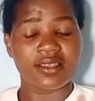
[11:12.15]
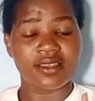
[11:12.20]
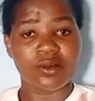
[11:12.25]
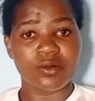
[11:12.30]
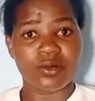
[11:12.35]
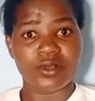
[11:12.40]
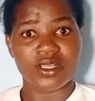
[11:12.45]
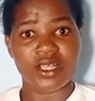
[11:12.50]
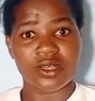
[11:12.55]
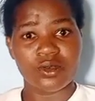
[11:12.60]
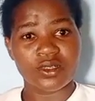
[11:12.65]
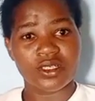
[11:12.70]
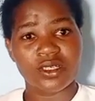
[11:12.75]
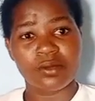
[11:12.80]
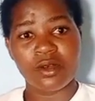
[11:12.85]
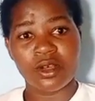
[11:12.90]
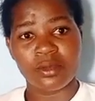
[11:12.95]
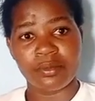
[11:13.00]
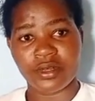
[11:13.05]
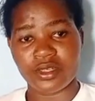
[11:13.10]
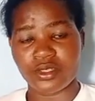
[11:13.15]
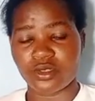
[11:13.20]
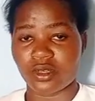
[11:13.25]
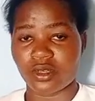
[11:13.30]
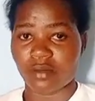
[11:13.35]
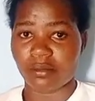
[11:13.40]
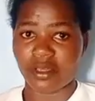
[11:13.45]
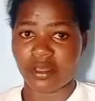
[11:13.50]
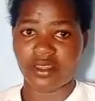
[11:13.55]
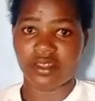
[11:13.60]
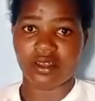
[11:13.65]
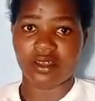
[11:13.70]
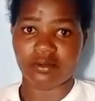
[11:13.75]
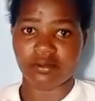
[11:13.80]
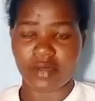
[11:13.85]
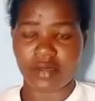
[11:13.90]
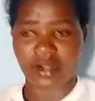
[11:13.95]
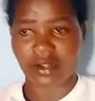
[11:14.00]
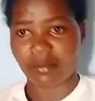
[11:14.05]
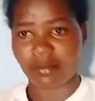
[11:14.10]
there was a notable prisoner by the name
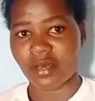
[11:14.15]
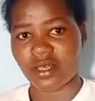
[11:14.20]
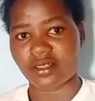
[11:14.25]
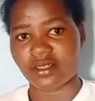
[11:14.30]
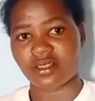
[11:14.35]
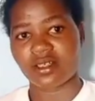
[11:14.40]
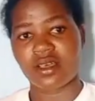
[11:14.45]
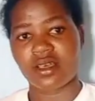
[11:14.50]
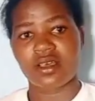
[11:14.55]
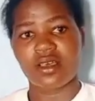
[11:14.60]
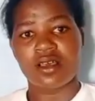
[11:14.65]
Barabbas.